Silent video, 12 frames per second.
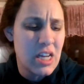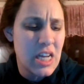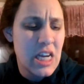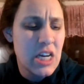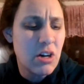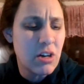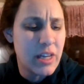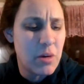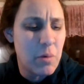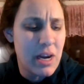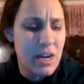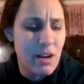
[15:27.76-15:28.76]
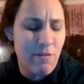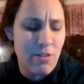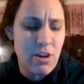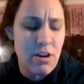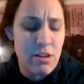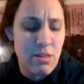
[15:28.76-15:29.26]
eagerly waiting
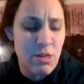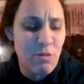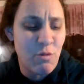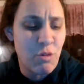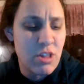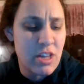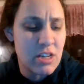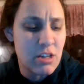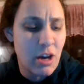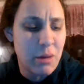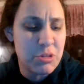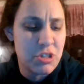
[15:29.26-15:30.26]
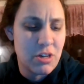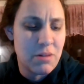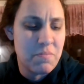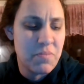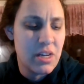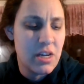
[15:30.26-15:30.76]
for the adoption,
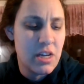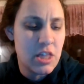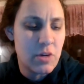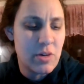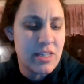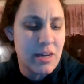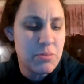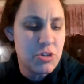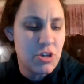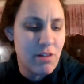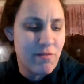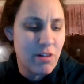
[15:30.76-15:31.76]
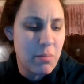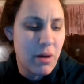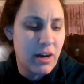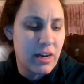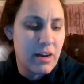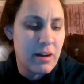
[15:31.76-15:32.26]
the redemption of our
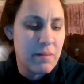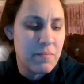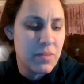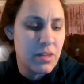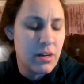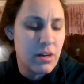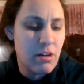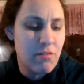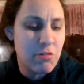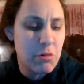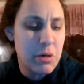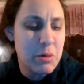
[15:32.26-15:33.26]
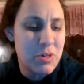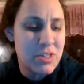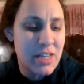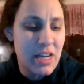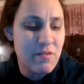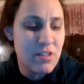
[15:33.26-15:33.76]
body. For we were
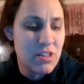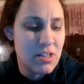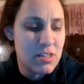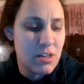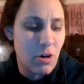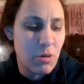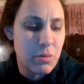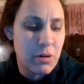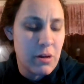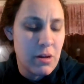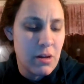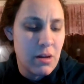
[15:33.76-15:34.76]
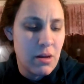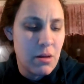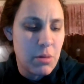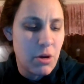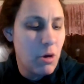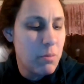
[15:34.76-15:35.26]
saved in this hope.
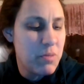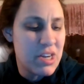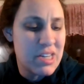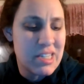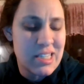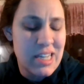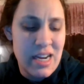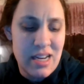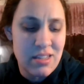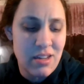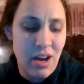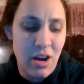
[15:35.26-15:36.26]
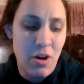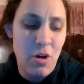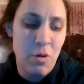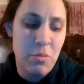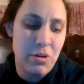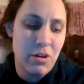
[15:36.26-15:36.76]
But hope that is seen is not
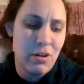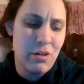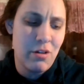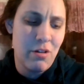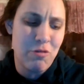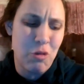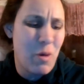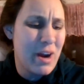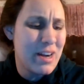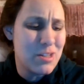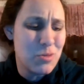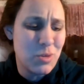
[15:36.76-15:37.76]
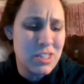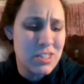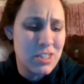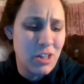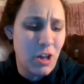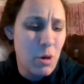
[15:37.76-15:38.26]
hope, for why does one
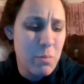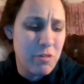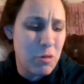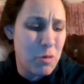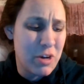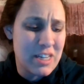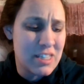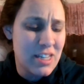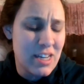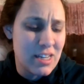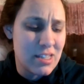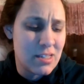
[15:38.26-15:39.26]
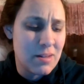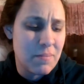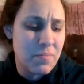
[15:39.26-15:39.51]
still hope for what he sees?